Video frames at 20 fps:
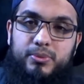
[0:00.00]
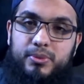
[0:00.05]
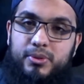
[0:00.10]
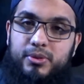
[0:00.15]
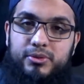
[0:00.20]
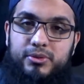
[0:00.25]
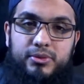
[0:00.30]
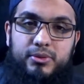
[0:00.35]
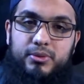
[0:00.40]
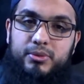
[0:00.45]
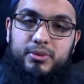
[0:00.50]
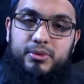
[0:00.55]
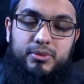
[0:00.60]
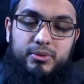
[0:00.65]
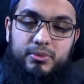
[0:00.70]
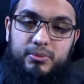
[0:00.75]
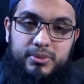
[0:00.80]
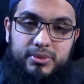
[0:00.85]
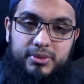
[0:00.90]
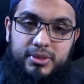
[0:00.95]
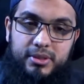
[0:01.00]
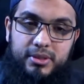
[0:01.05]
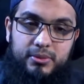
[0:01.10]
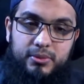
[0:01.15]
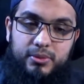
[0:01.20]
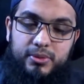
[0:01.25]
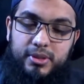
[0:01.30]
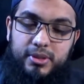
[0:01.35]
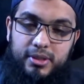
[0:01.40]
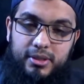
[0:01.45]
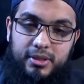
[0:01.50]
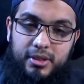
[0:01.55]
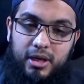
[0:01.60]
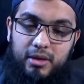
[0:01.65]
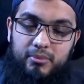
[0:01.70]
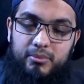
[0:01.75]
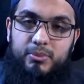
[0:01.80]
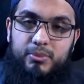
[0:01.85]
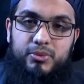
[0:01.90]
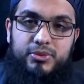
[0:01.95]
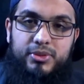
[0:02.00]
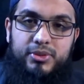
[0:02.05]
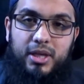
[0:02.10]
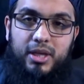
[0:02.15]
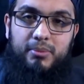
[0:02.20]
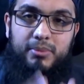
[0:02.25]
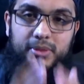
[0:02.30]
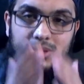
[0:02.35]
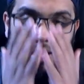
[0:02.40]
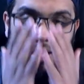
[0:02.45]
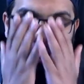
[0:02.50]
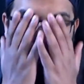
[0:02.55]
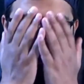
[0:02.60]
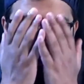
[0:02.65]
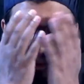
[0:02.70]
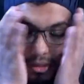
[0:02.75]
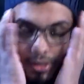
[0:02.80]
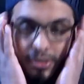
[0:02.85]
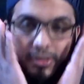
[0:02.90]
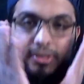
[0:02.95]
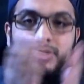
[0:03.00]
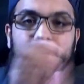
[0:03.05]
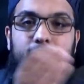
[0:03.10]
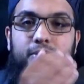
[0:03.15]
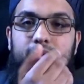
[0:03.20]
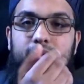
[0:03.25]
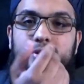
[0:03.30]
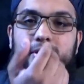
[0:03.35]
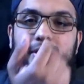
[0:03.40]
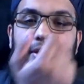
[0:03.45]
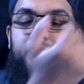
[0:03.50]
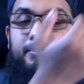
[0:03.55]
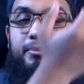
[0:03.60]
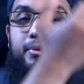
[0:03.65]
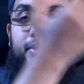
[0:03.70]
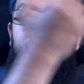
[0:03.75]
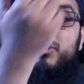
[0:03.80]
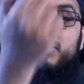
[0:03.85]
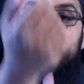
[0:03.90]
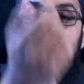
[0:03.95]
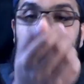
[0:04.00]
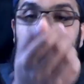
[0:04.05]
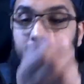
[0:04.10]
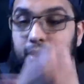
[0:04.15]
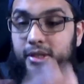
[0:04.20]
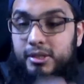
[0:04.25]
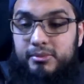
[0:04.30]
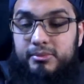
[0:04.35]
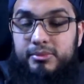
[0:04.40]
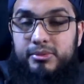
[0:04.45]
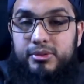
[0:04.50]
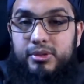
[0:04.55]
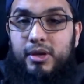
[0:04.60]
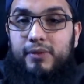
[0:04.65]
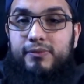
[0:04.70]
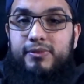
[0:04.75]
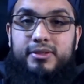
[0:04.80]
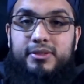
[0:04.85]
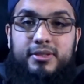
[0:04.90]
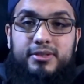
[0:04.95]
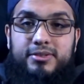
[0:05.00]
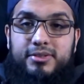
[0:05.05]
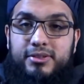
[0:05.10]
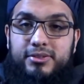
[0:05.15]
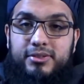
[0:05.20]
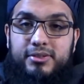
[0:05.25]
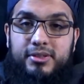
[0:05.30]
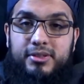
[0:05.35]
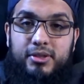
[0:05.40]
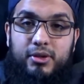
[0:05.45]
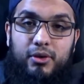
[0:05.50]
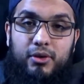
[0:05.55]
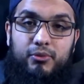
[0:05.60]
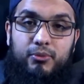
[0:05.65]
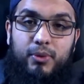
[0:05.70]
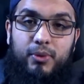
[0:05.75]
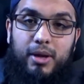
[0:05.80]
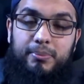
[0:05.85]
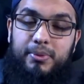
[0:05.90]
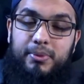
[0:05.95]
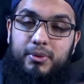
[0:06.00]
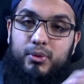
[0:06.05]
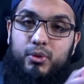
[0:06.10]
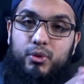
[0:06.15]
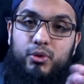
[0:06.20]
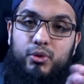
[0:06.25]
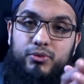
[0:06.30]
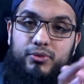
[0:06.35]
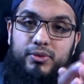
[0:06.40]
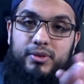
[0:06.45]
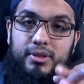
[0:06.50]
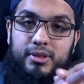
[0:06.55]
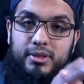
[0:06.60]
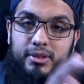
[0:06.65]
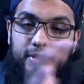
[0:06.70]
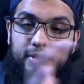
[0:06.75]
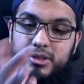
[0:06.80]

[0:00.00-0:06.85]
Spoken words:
We're not, we're saying, look, it can't be musta'mal as long as it's on the limb, because you have the necessity of wiping over.